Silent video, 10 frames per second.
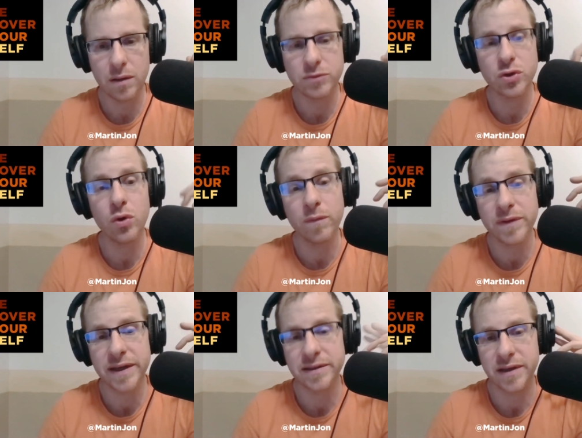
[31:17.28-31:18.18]
So
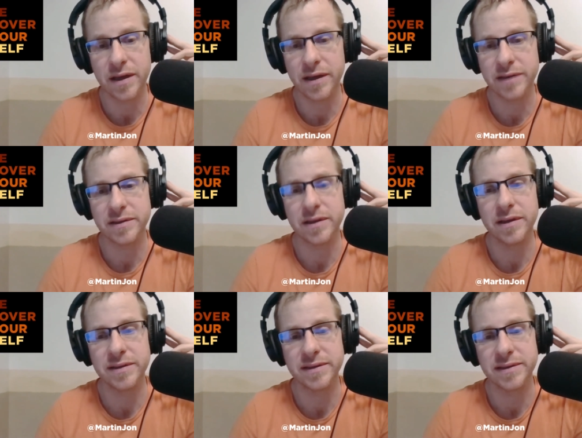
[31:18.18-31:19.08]
hopefully it's
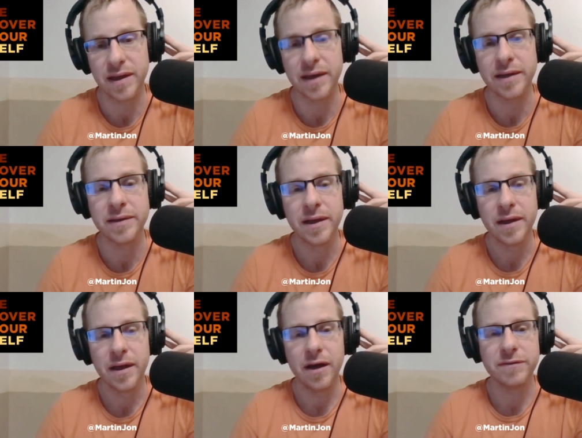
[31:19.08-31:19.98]
a sign
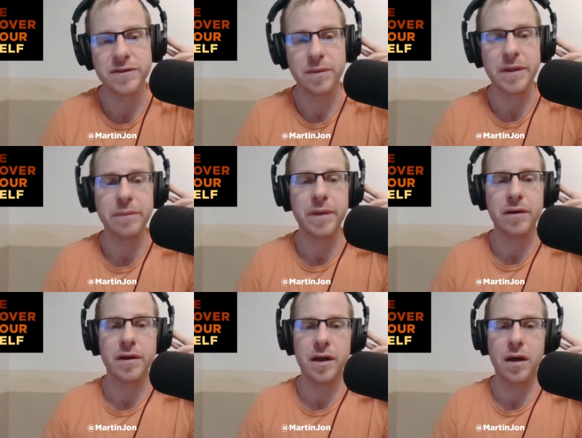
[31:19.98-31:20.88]
of something
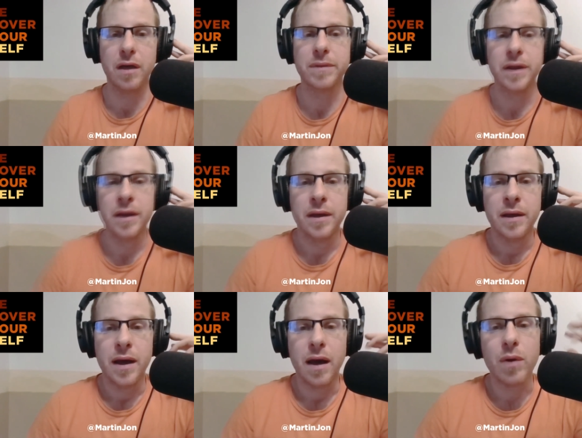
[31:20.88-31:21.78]
better to come.
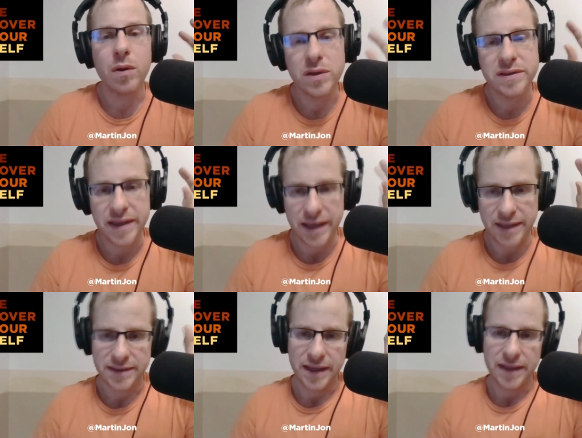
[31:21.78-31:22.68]
I want to once
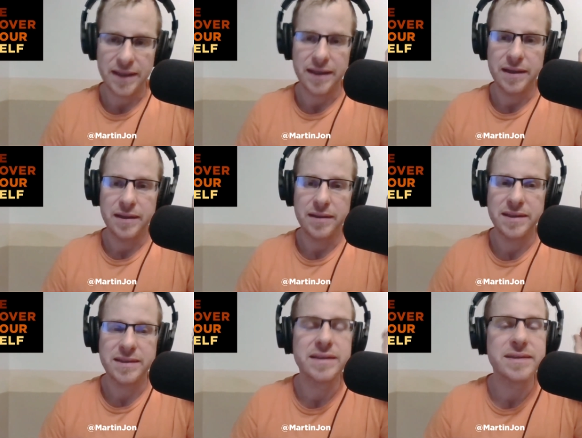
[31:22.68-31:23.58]
again say that
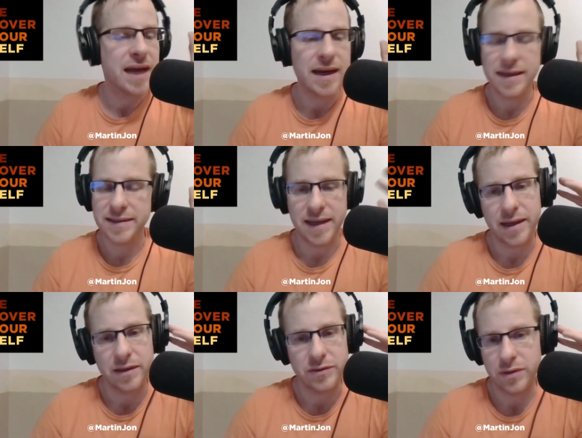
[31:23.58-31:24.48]
this is not an
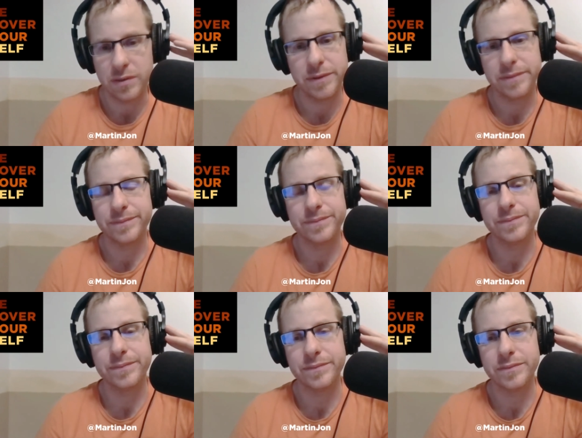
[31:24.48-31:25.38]
attack on Trump.
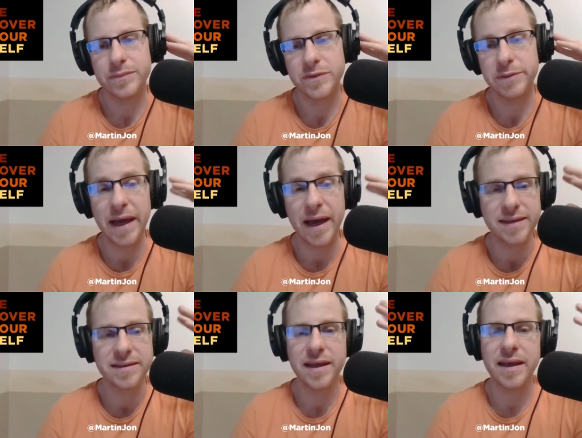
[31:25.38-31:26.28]
To be
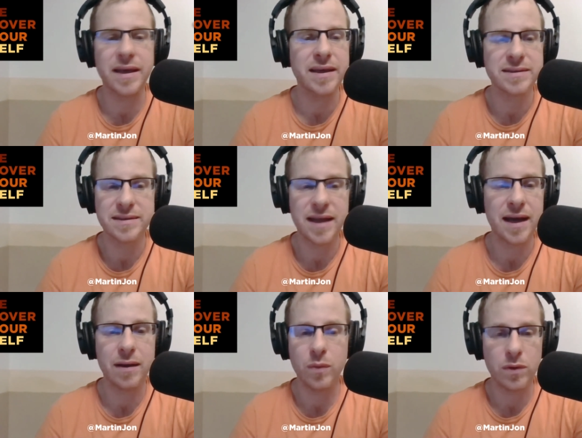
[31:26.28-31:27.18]
honest, he's
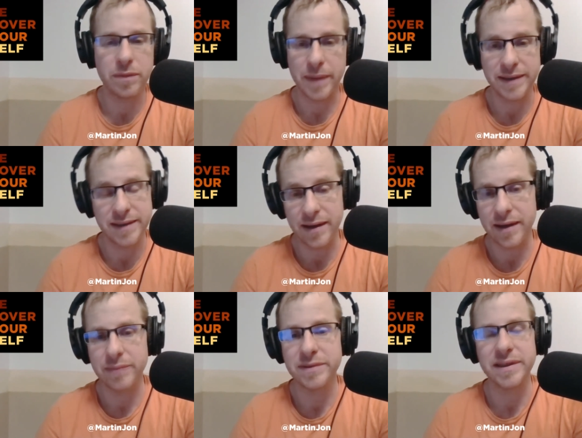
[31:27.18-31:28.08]
not worth my
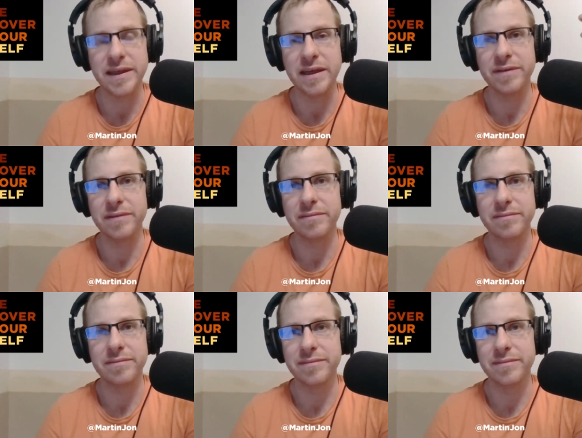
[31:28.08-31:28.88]
time to even